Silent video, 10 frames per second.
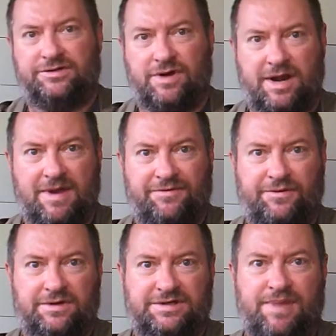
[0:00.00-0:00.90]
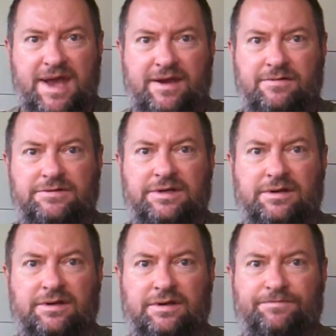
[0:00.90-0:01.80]
around about £30
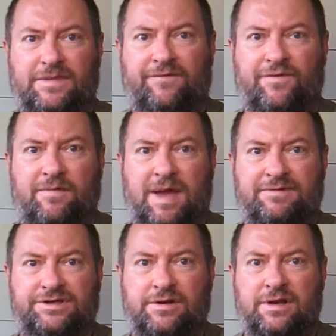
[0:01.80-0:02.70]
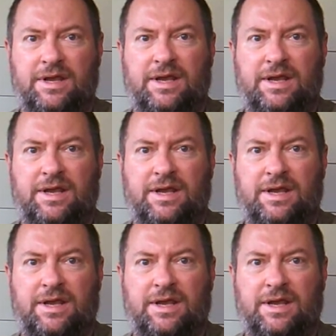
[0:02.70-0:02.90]
from Amazon